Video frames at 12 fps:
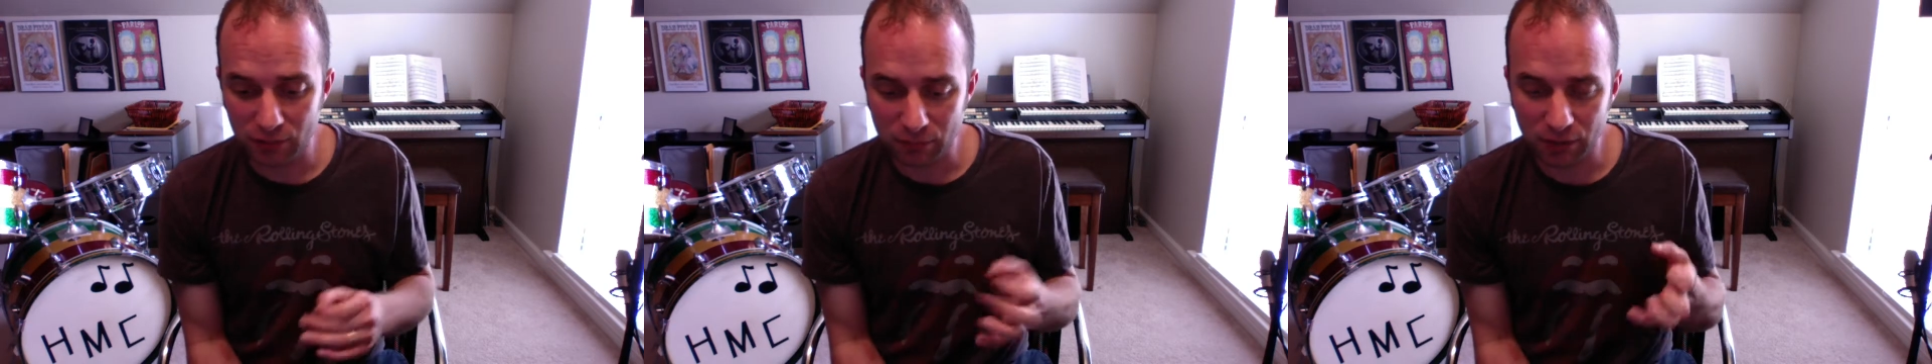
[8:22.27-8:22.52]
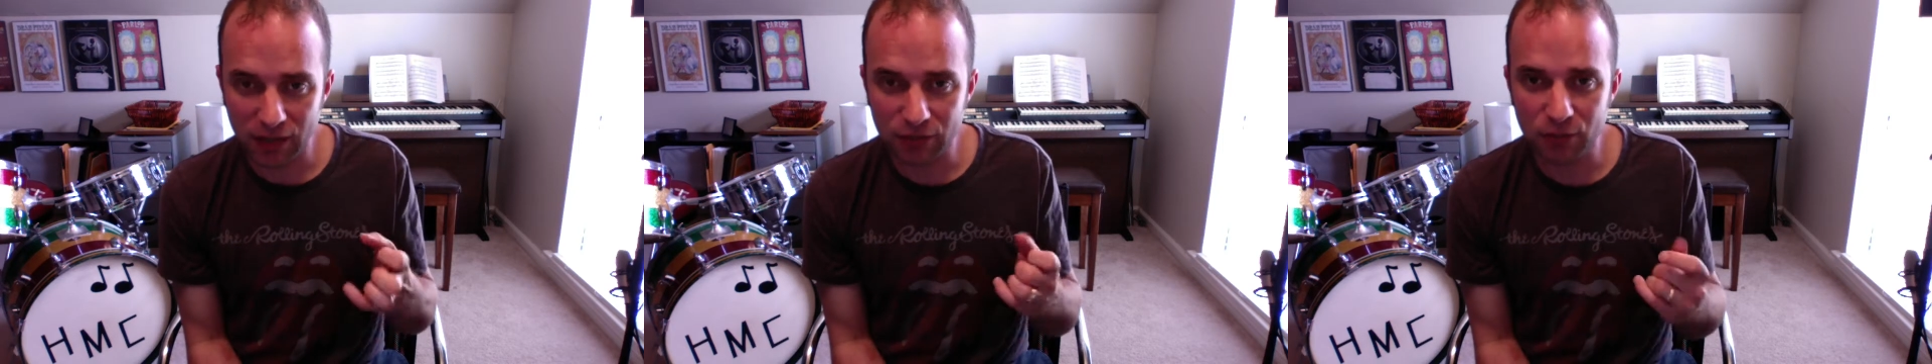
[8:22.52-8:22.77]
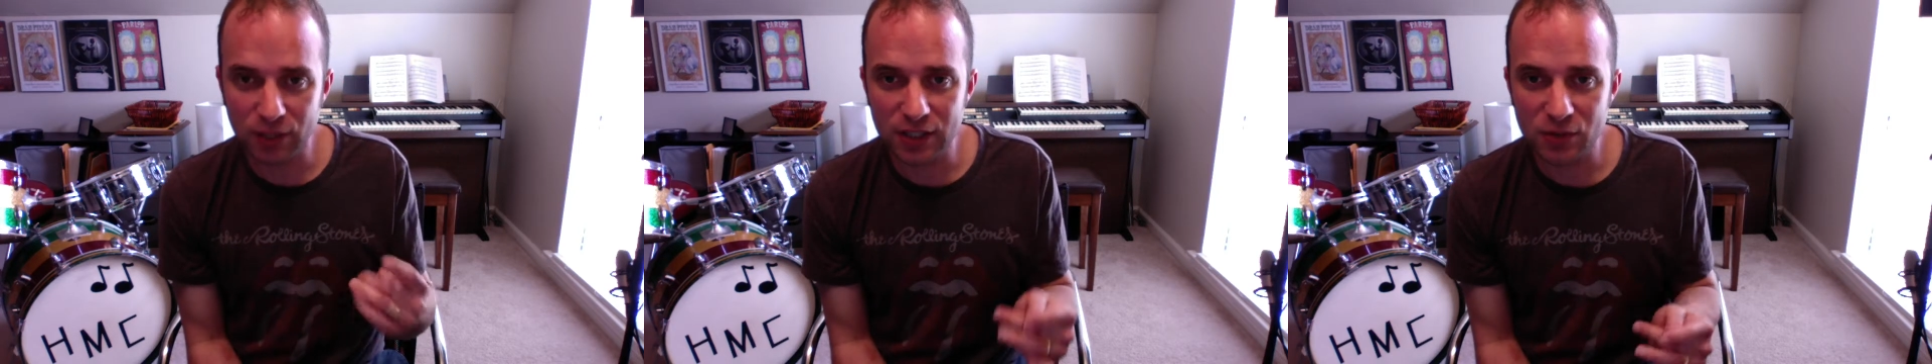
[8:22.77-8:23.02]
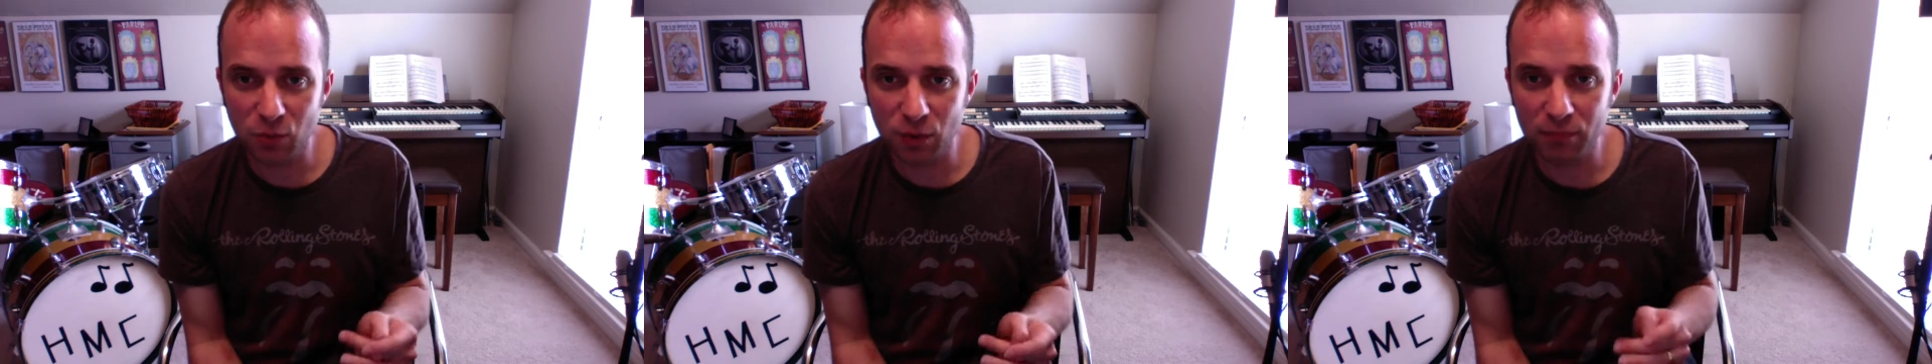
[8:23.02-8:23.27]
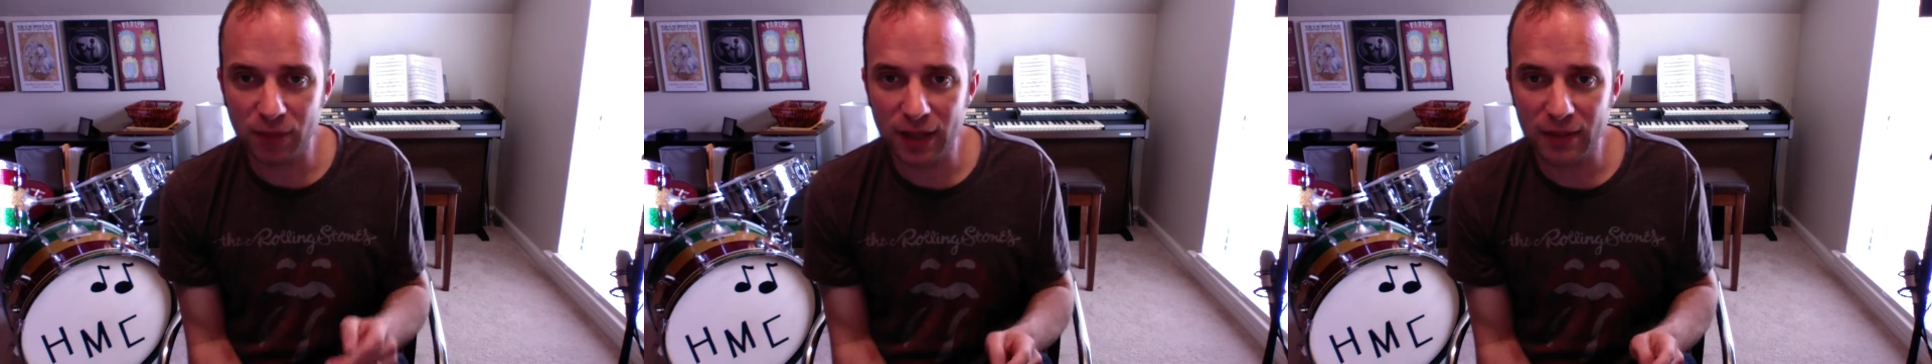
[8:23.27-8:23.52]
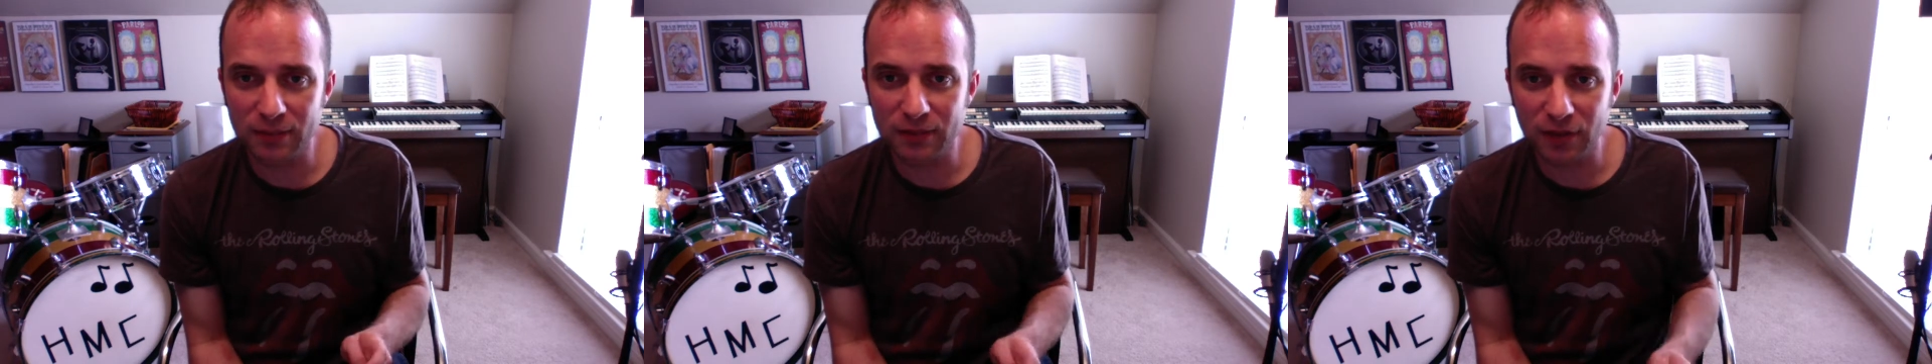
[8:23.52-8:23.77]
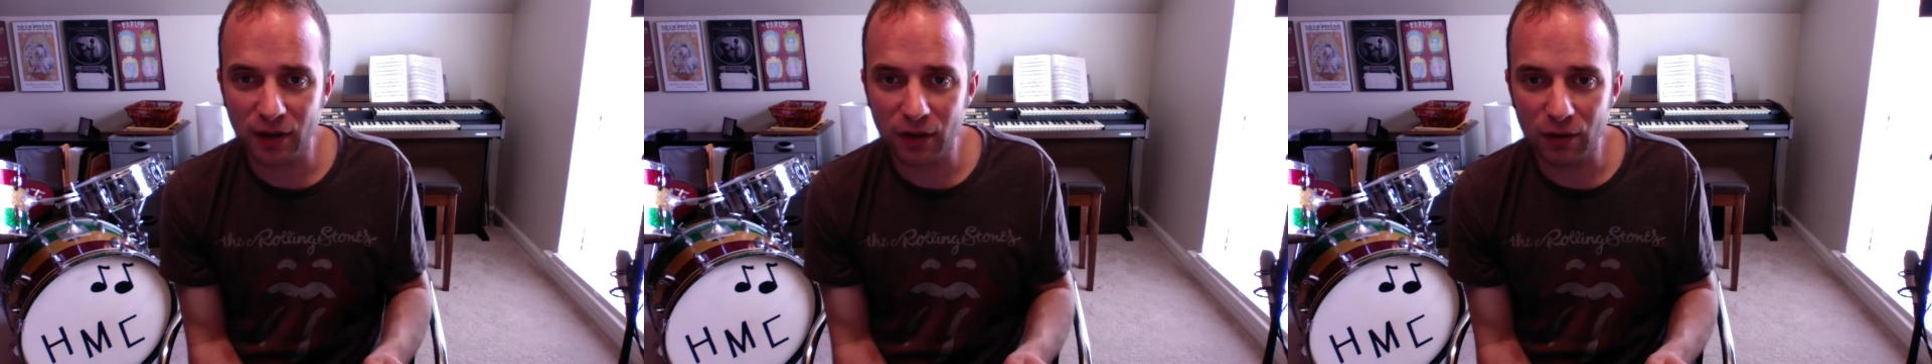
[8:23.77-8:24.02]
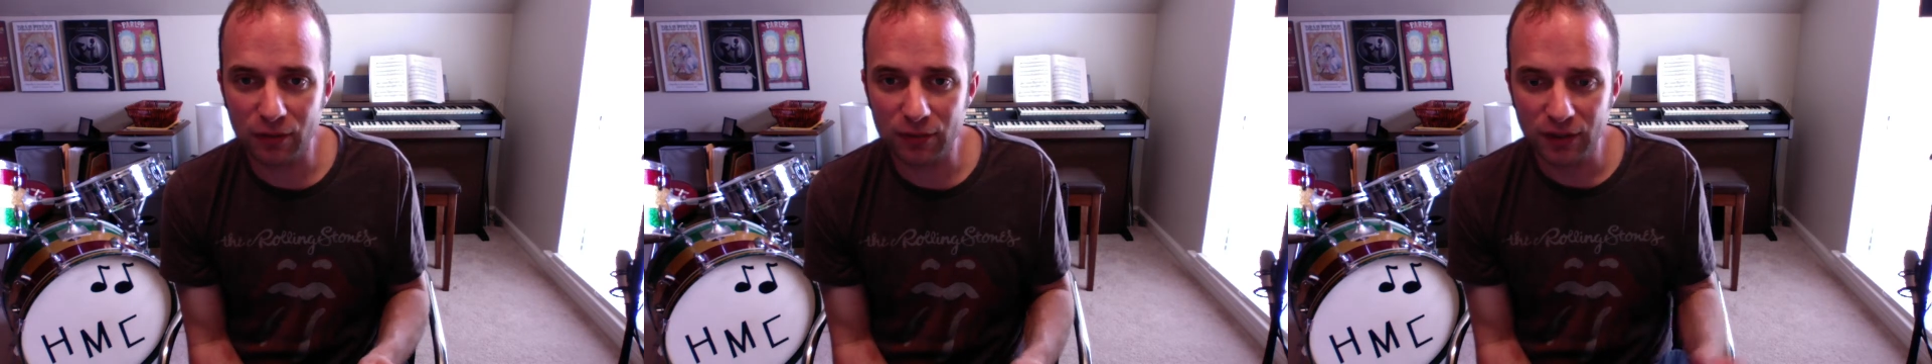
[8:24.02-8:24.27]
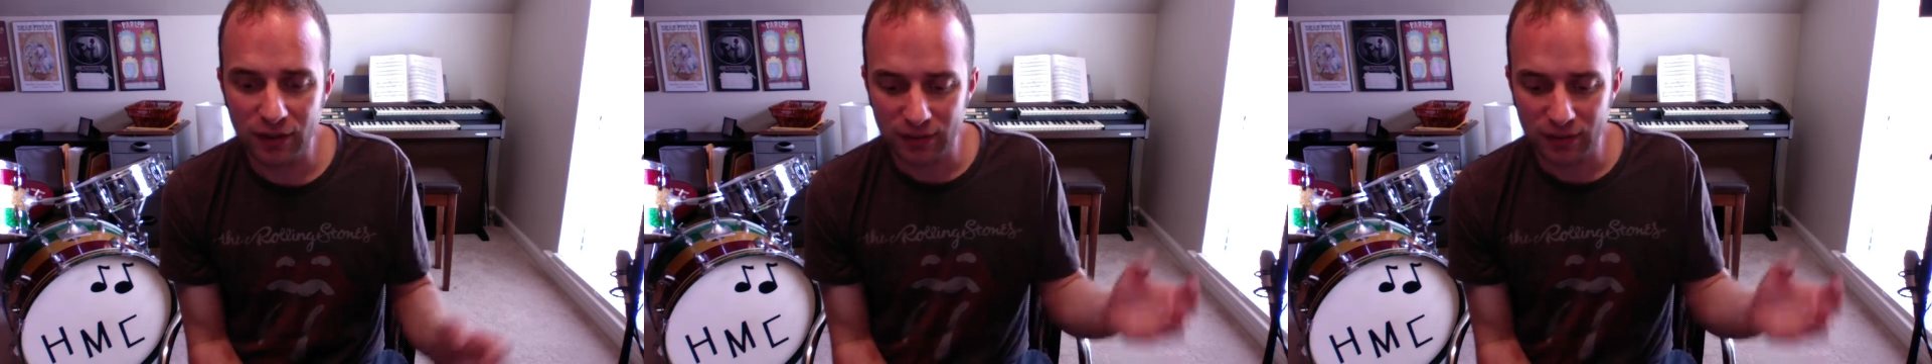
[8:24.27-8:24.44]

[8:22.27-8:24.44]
play through each one by themselves,